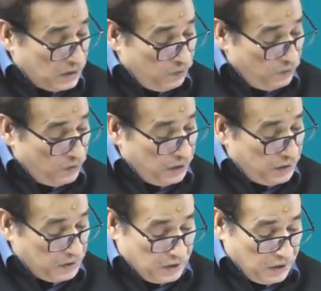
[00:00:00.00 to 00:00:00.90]
from
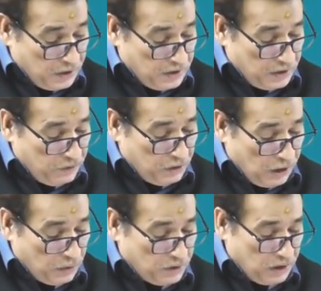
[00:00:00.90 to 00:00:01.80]
debtors
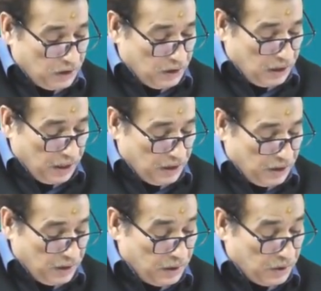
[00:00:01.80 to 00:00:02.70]
37,900.